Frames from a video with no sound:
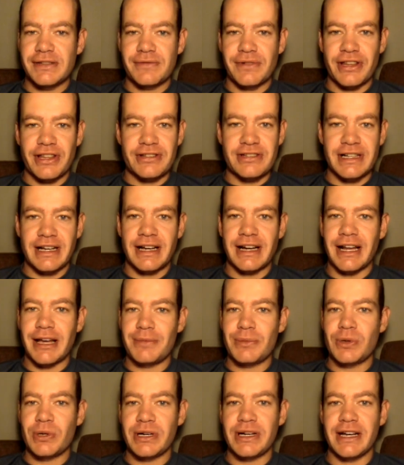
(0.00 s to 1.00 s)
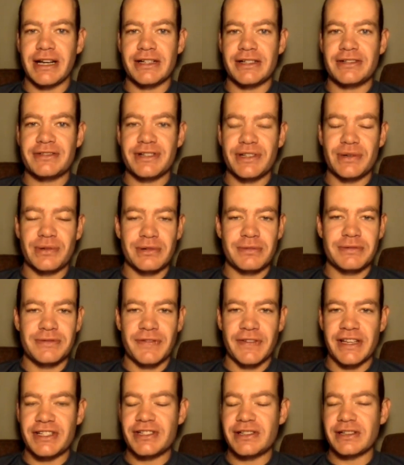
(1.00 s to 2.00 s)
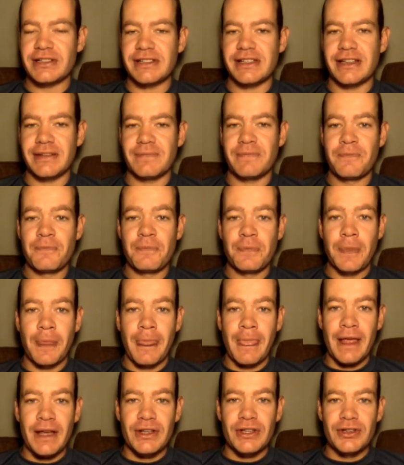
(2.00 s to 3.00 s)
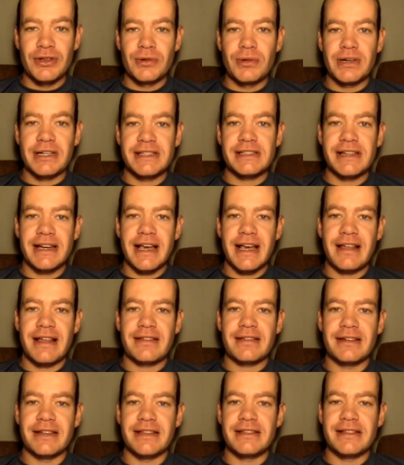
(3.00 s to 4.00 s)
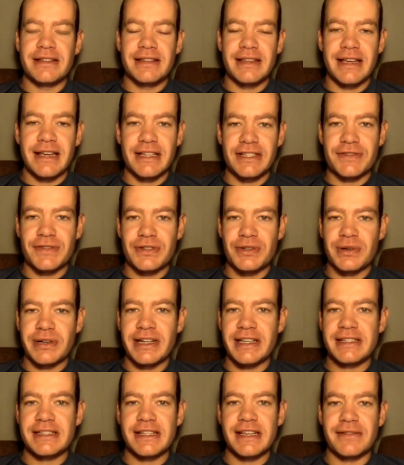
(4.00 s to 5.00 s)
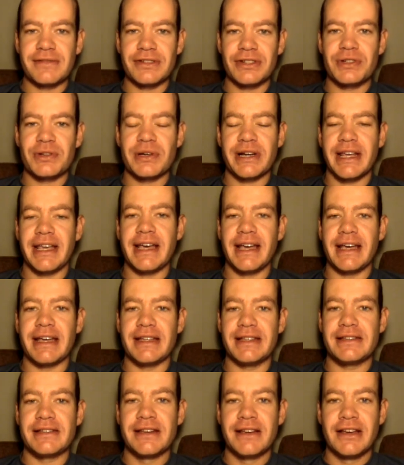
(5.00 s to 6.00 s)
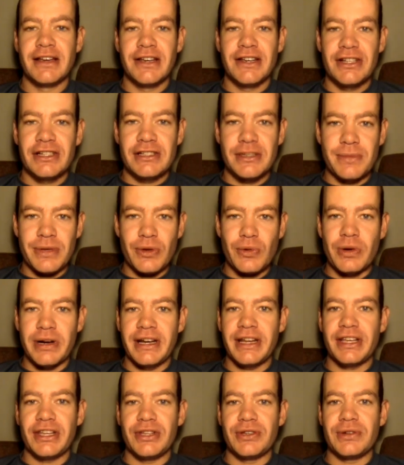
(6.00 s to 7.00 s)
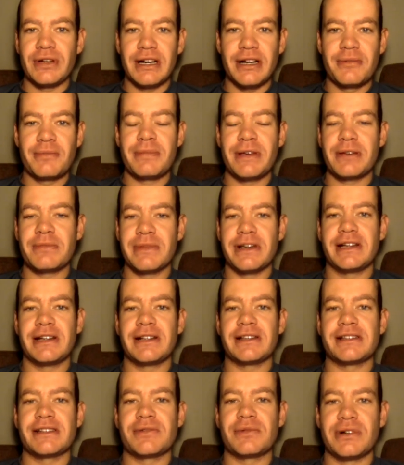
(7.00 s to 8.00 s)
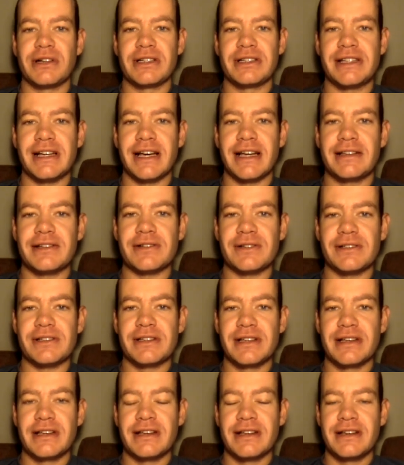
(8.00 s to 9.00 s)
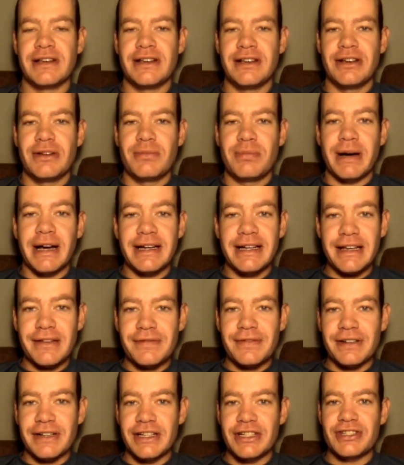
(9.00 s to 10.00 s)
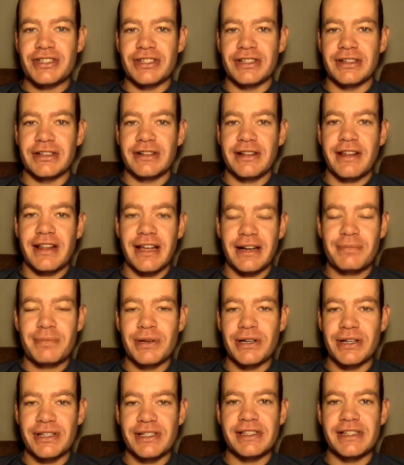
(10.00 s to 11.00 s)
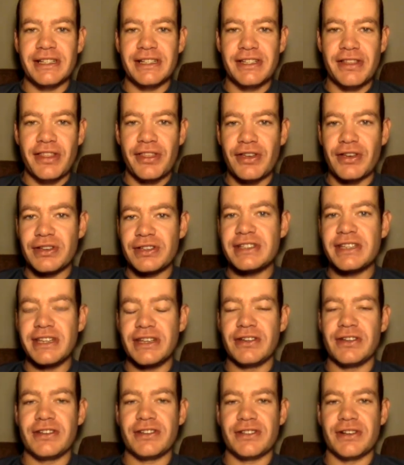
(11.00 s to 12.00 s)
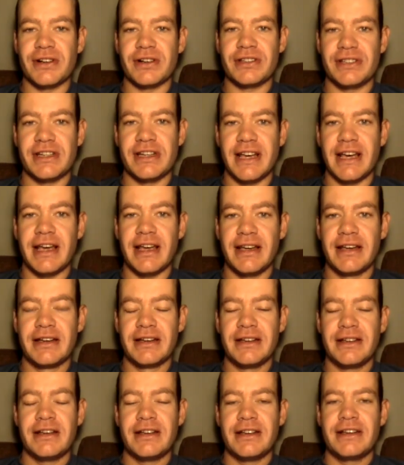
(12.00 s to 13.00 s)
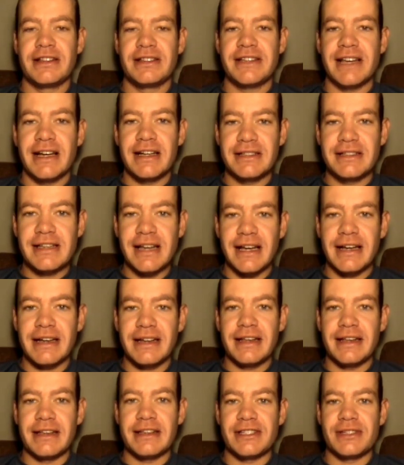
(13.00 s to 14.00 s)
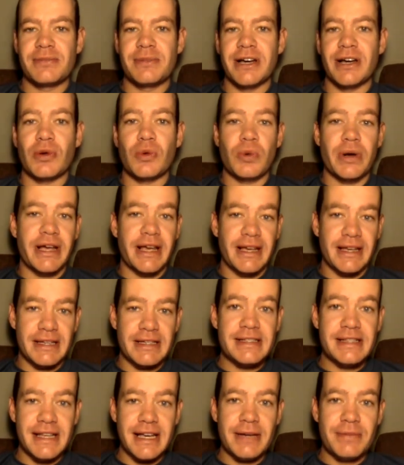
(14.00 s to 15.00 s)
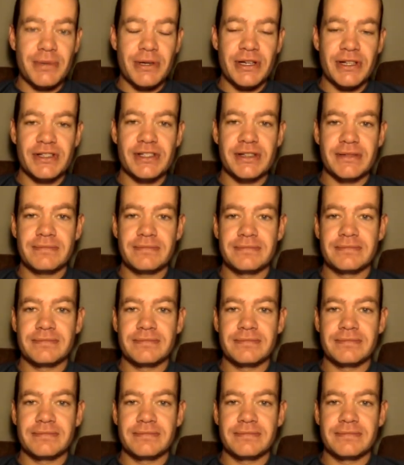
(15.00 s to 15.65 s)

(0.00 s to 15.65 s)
of whether you're a club or a country or a professional team, you want an athlete at the age of 27, 28 to be winning you Olympic medals and world titles. By definition, that person is 13 years old today. Talent ID is about where is that person,